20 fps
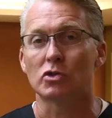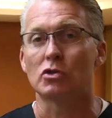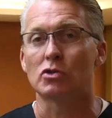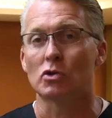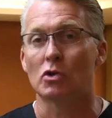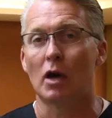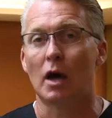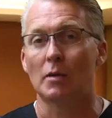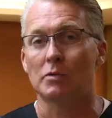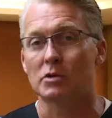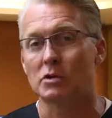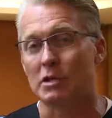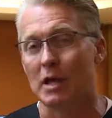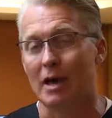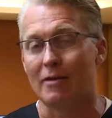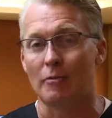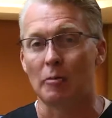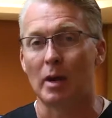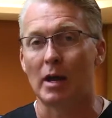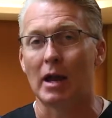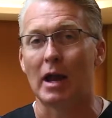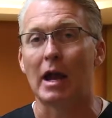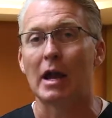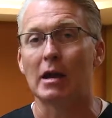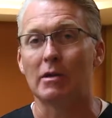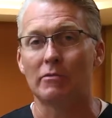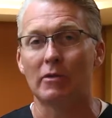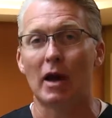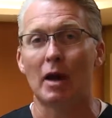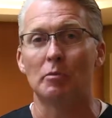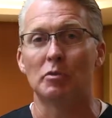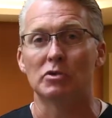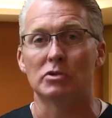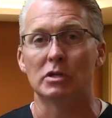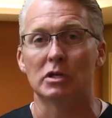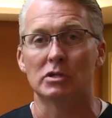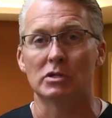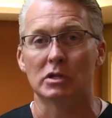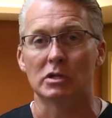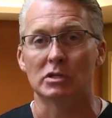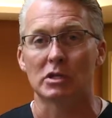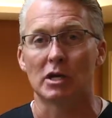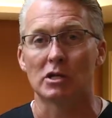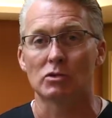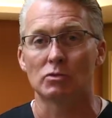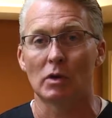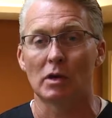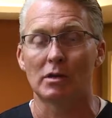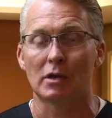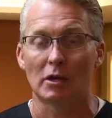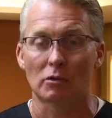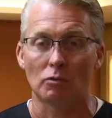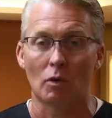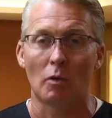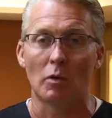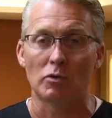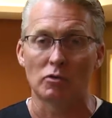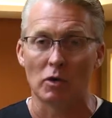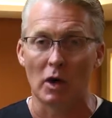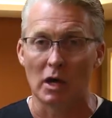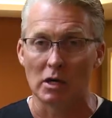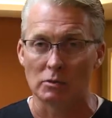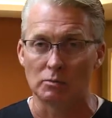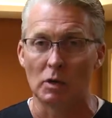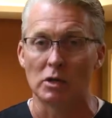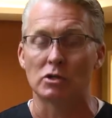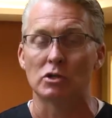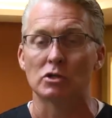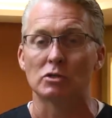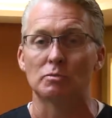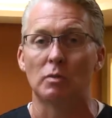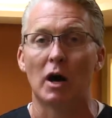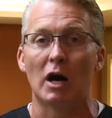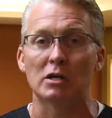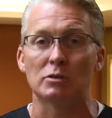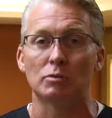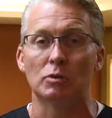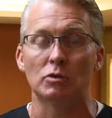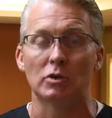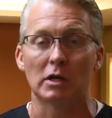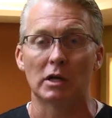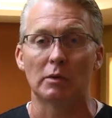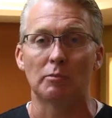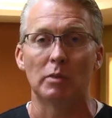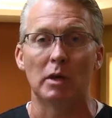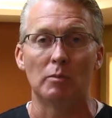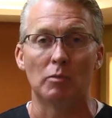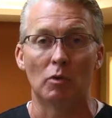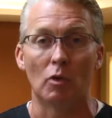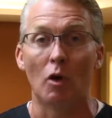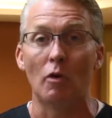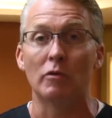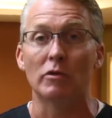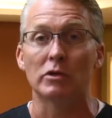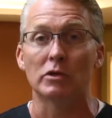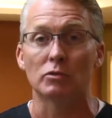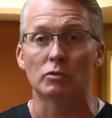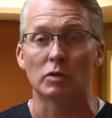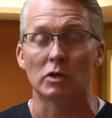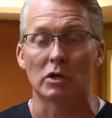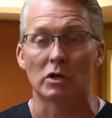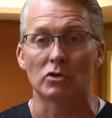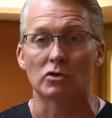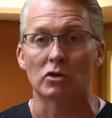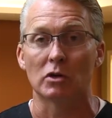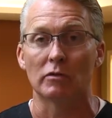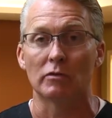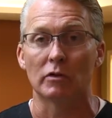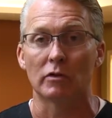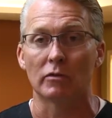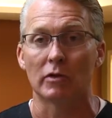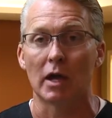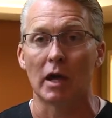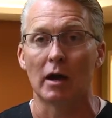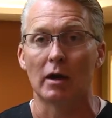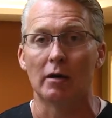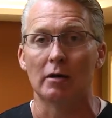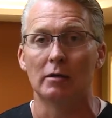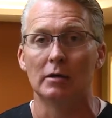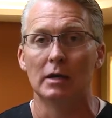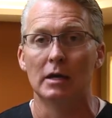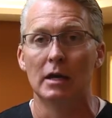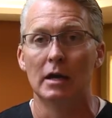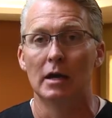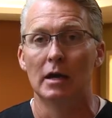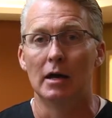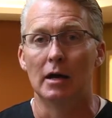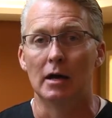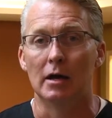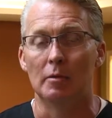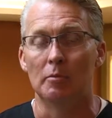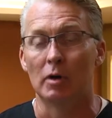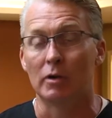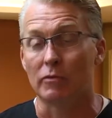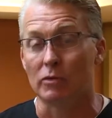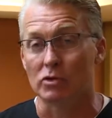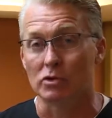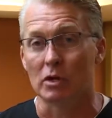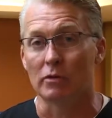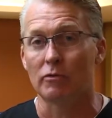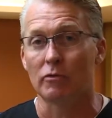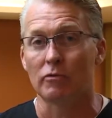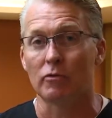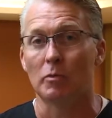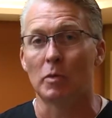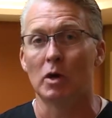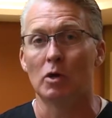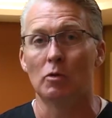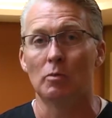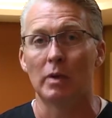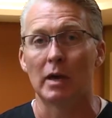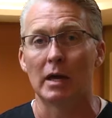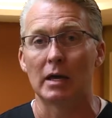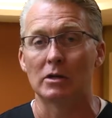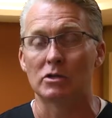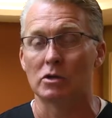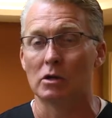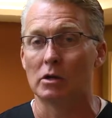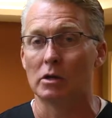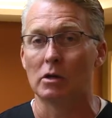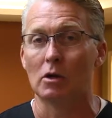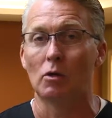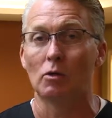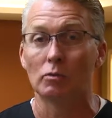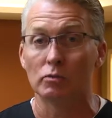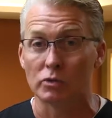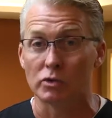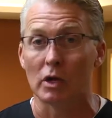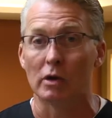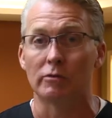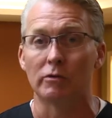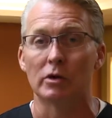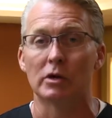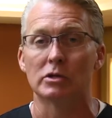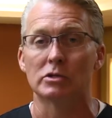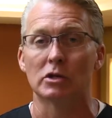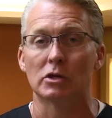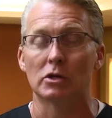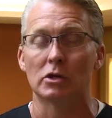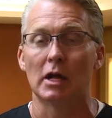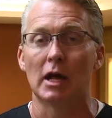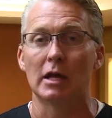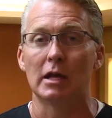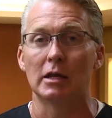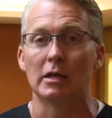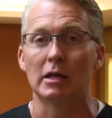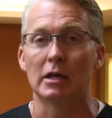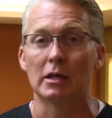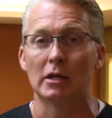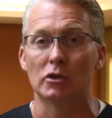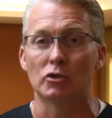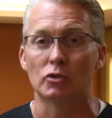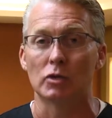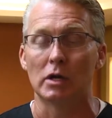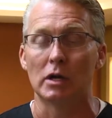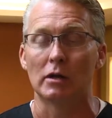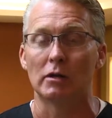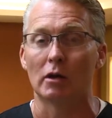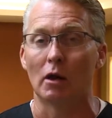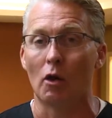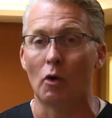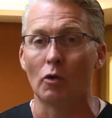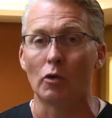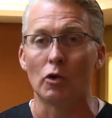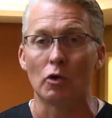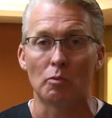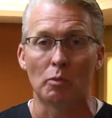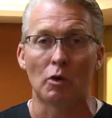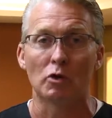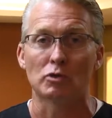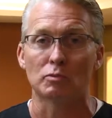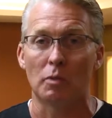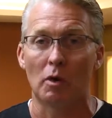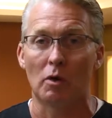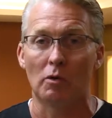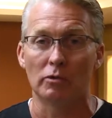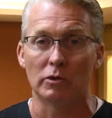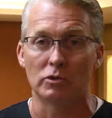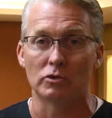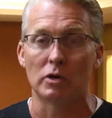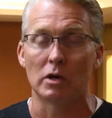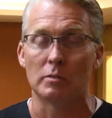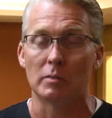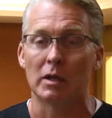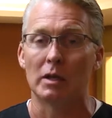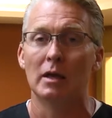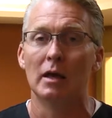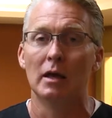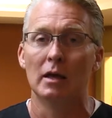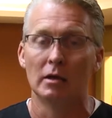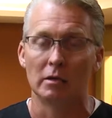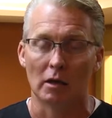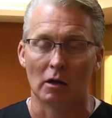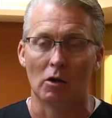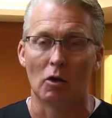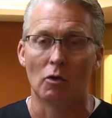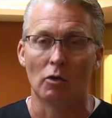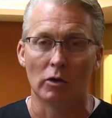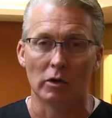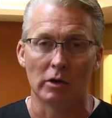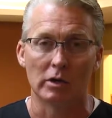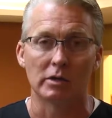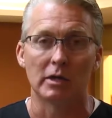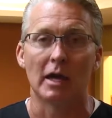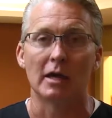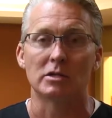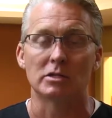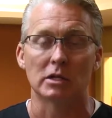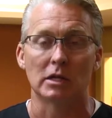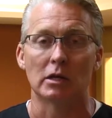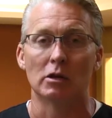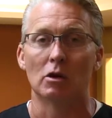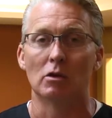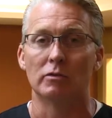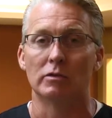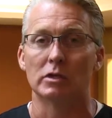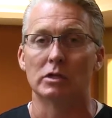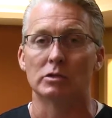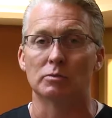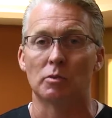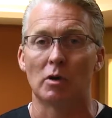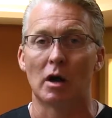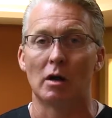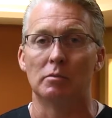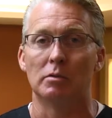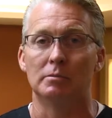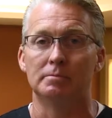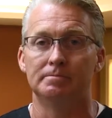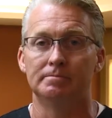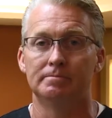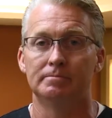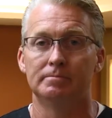surgical options have about an 85% success rate. That's why we try as much as possible to get people over this with conservative care. But if you're suffering from heel pain, certainly don't suffer. It's a good idea to get it treated. The longer you postpone the treatment, the longer it takes to get over this problem.